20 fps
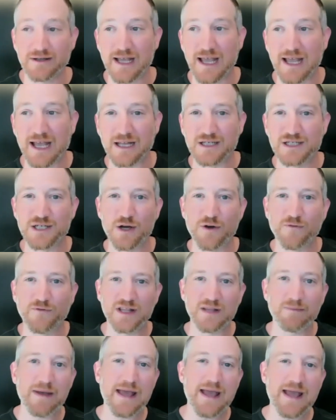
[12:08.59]
And so for
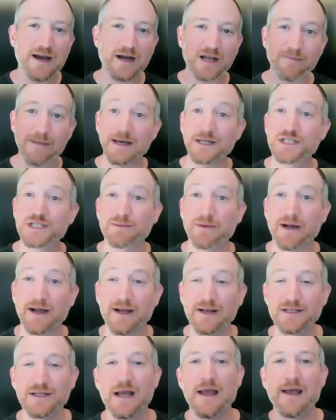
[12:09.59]
the Bay Area
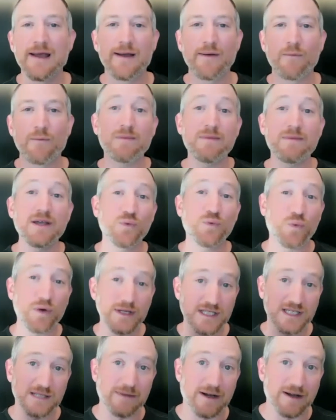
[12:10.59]
Mastermind, we meet
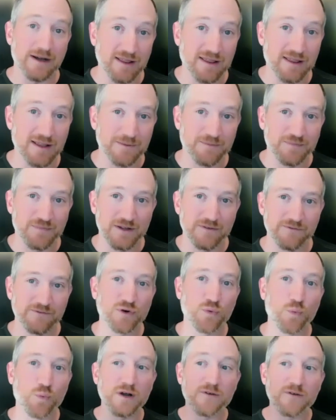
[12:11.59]
once a month for
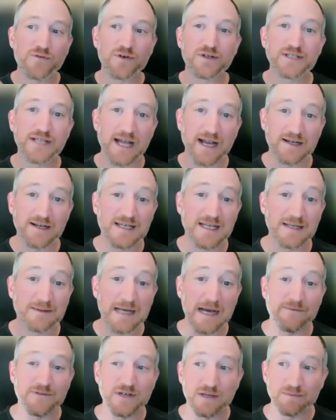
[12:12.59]
one full day to deep
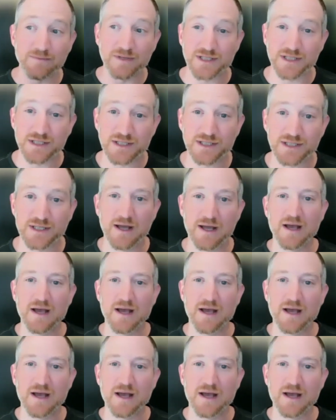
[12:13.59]
dive in your business.